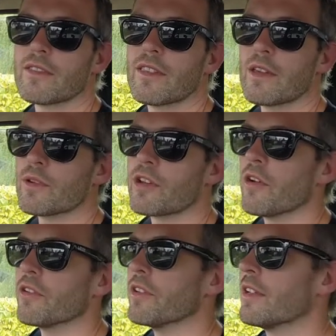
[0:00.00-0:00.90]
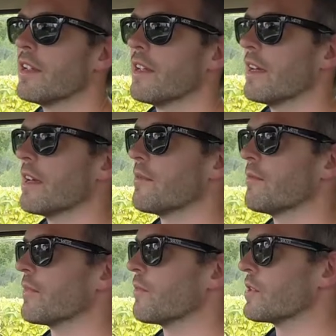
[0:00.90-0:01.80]
they were gone
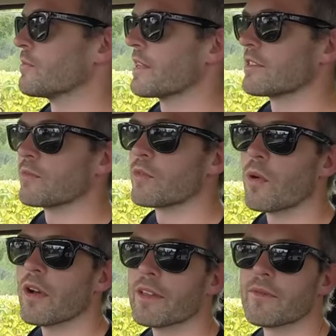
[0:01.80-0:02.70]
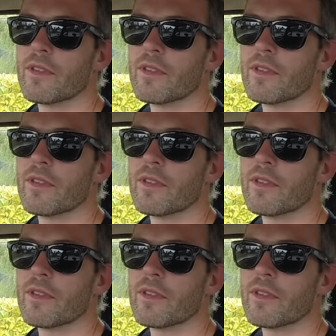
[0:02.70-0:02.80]
um, which makes them quite